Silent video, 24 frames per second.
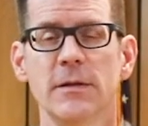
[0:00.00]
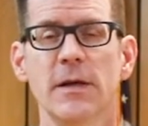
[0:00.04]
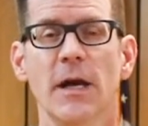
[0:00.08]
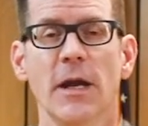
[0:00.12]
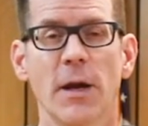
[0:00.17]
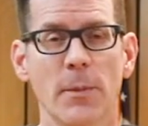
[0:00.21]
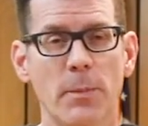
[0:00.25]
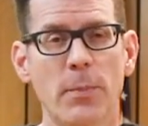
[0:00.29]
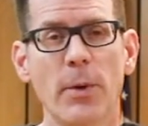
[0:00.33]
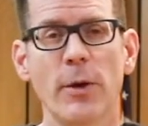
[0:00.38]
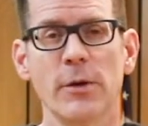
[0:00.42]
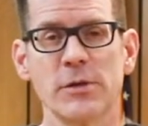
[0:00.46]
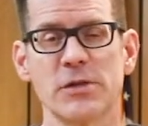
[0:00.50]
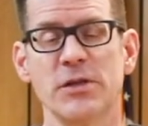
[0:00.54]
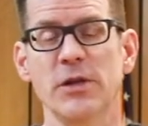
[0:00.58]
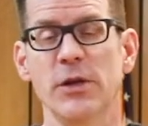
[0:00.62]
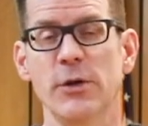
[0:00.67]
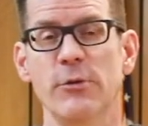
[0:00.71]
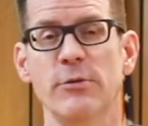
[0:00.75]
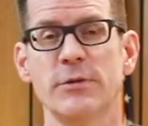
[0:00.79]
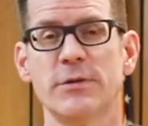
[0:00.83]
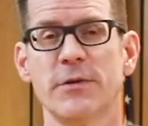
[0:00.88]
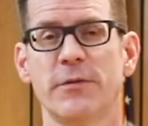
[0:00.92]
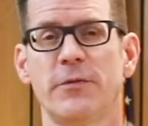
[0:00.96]
and a person
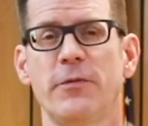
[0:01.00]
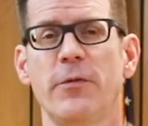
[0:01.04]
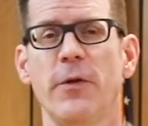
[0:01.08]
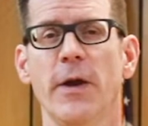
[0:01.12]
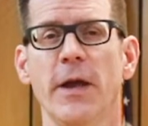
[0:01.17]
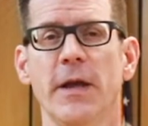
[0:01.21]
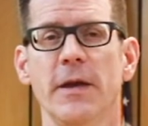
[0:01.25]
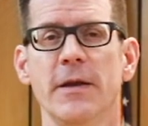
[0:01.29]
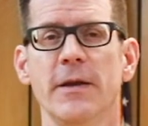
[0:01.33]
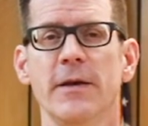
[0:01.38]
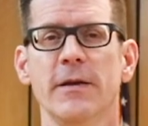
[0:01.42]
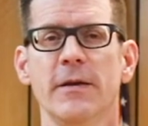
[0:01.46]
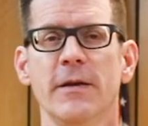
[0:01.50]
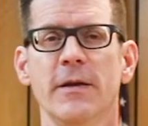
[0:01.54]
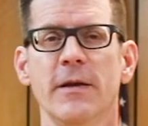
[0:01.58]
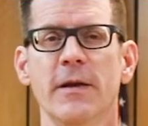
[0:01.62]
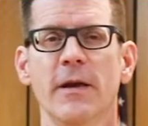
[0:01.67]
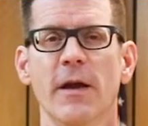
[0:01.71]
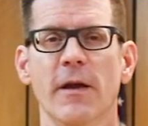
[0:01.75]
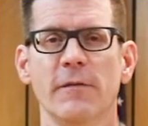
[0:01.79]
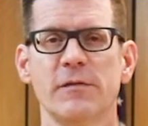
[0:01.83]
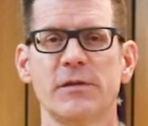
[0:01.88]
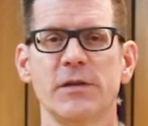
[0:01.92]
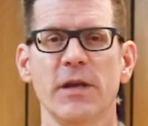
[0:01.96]
who was a friend
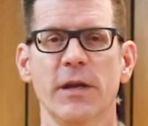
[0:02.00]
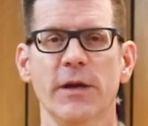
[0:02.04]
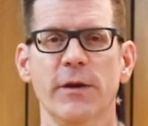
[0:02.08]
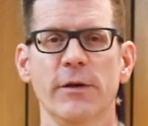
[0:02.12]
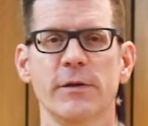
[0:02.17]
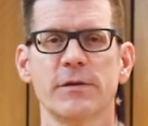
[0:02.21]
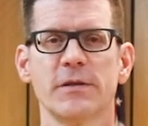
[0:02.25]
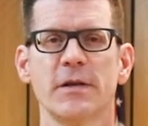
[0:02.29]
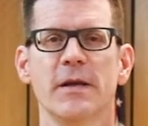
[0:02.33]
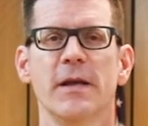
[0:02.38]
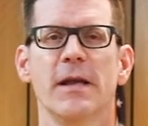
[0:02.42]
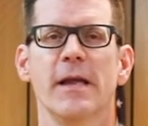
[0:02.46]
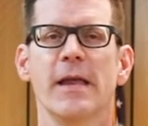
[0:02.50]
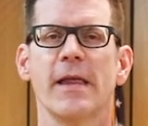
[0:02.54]
of sinners.